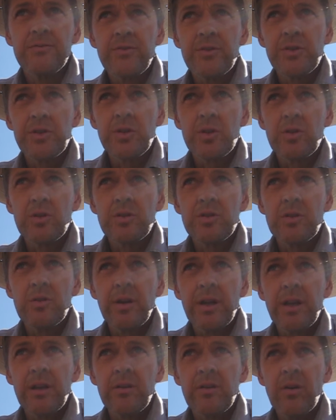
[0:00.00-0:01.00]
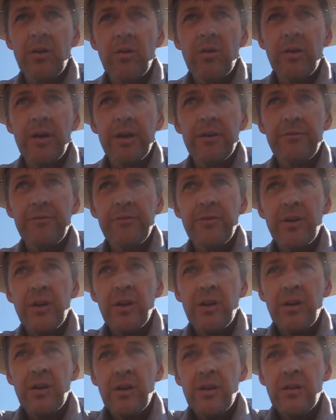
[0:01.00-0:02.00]
for sure so I can know if
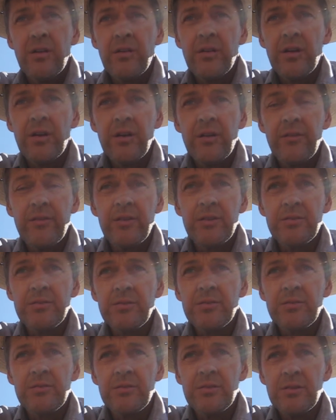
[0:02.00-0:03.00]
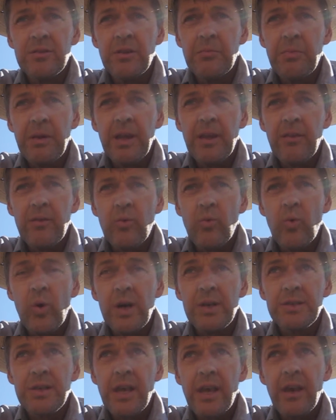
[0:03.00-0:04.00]
the bee that
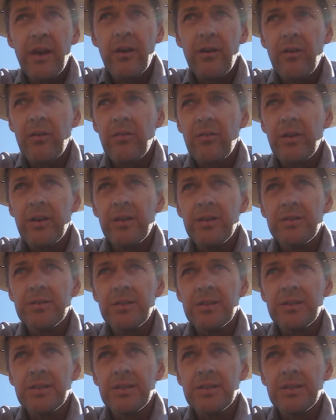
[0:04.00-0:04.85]
was here is the